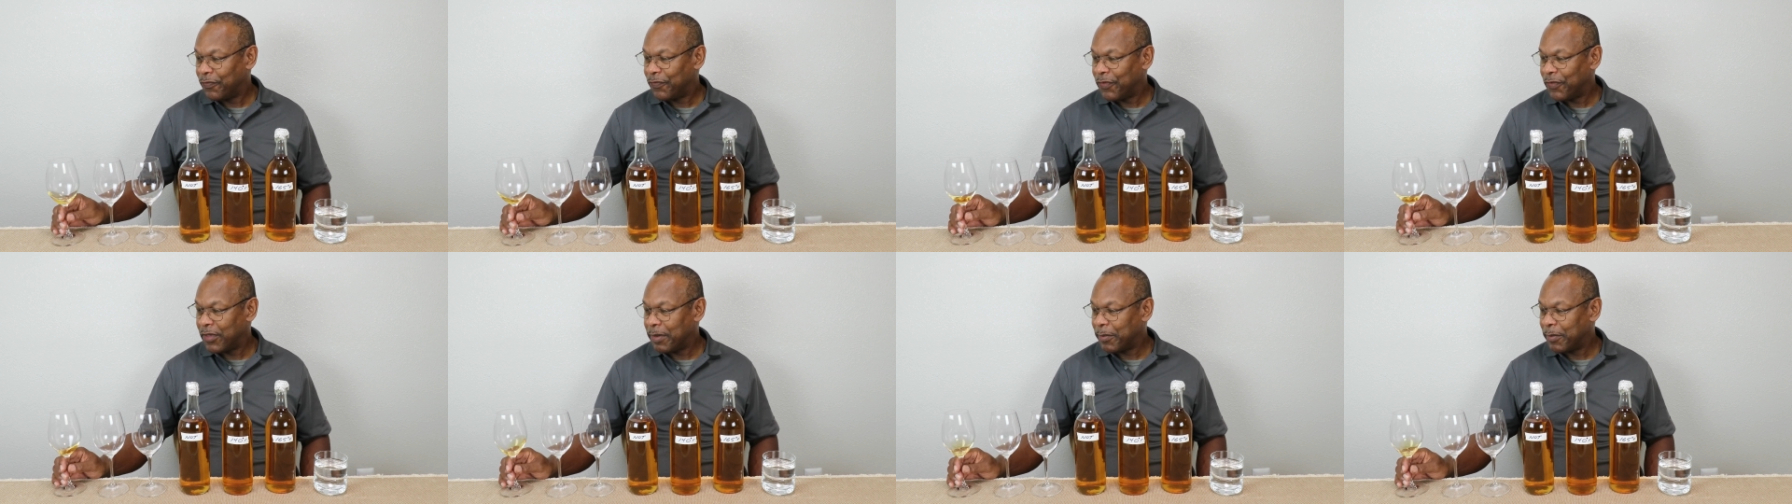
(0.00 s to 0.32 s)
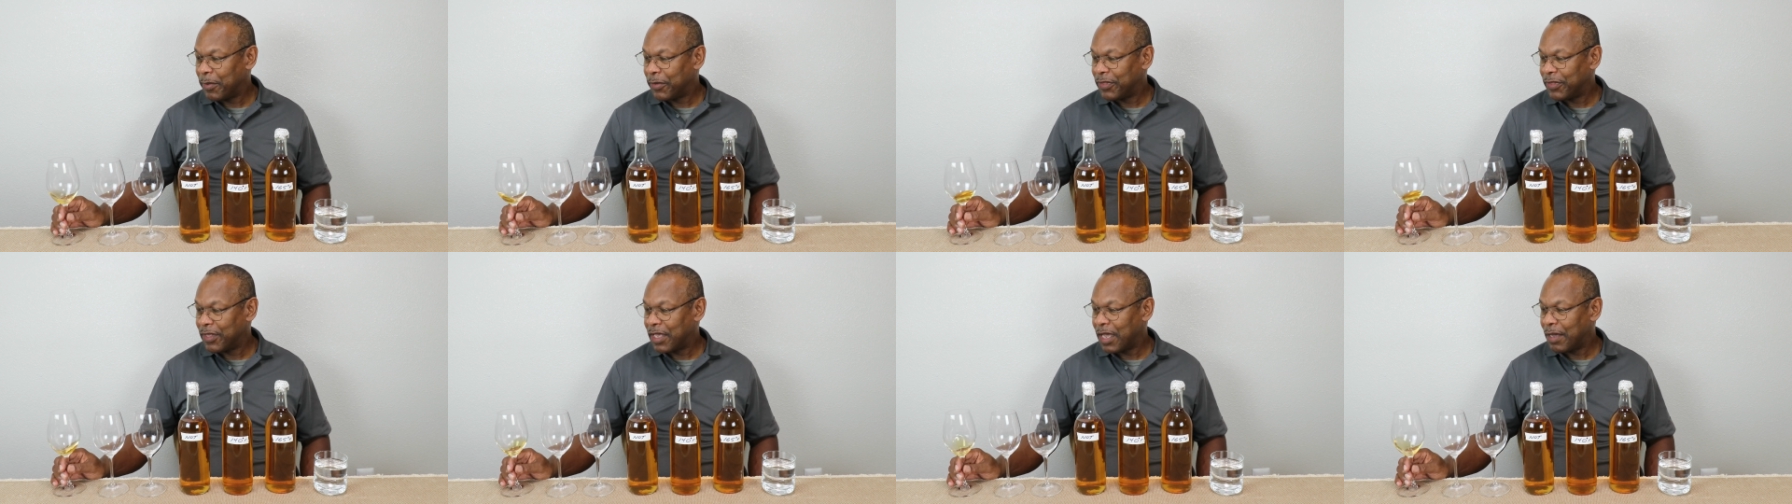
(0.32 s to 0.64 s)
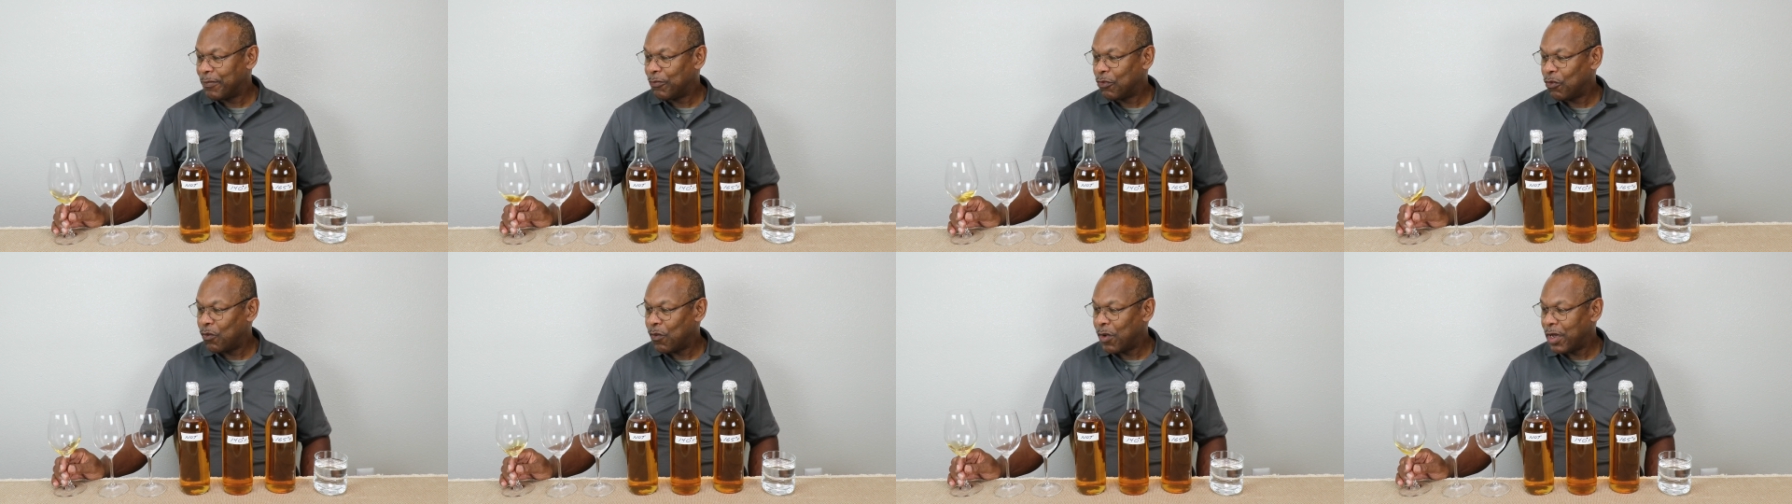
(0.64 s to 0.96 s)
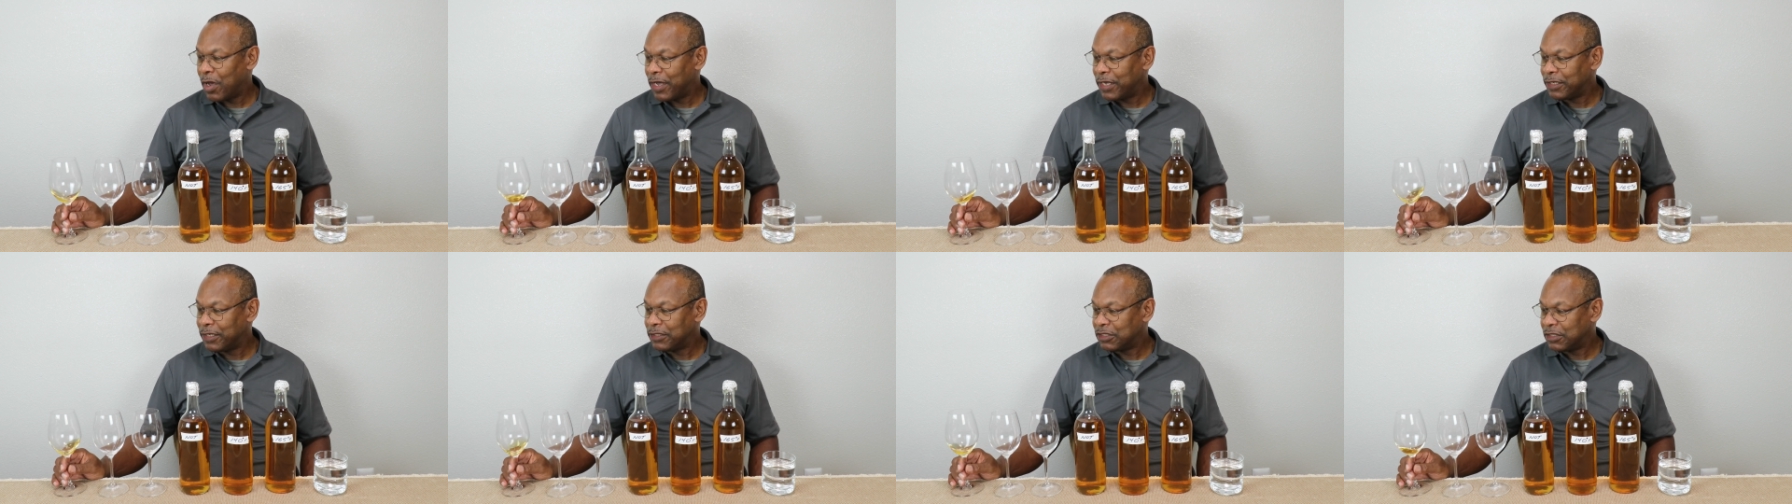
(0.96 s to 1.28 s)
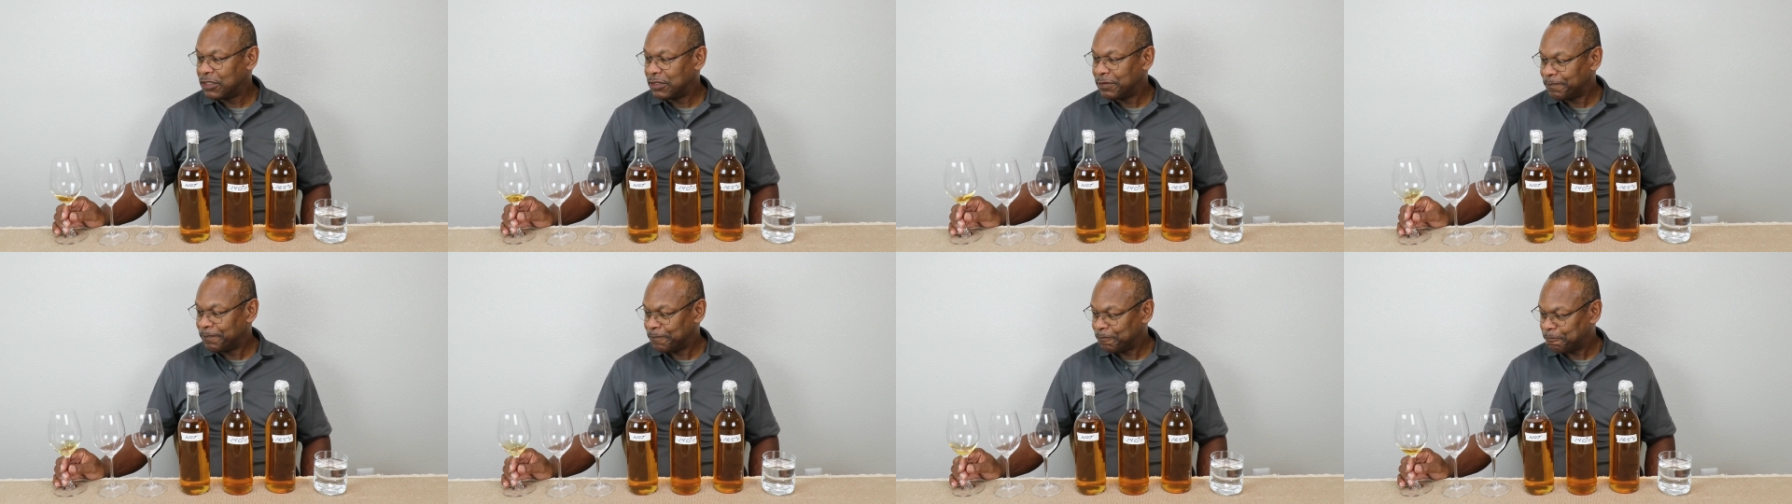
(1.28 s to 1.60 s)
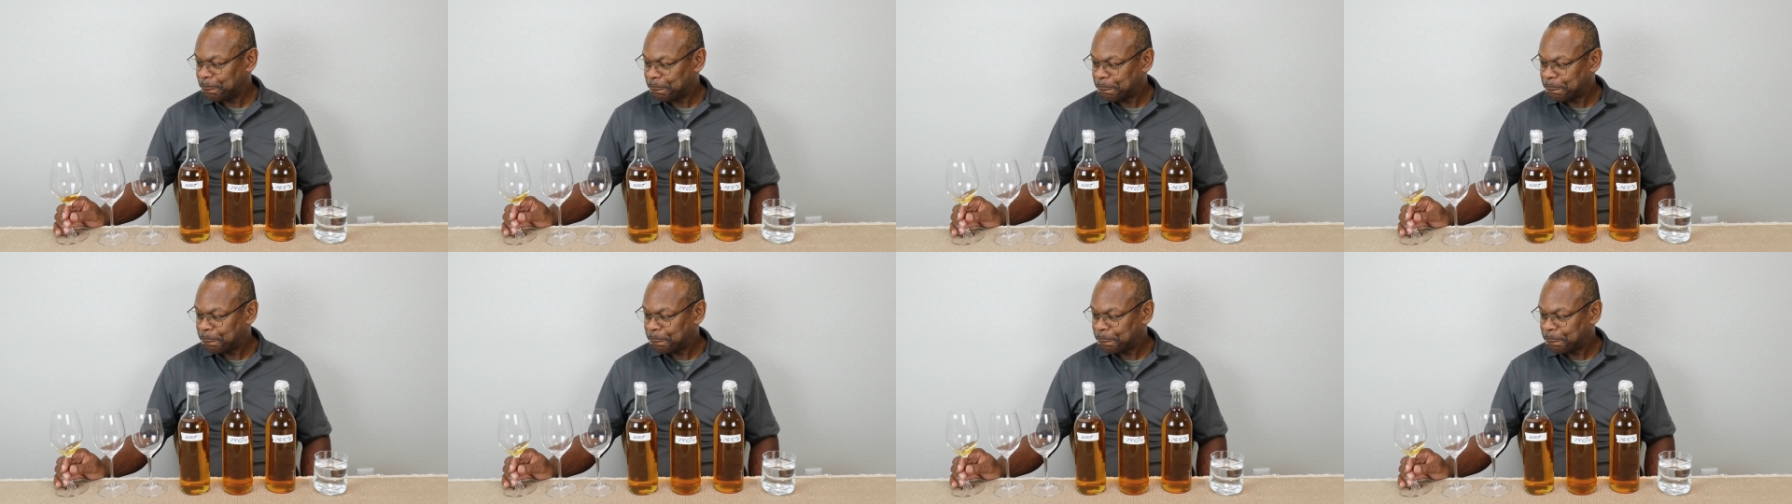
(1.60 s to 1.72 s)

Thing about the apple wines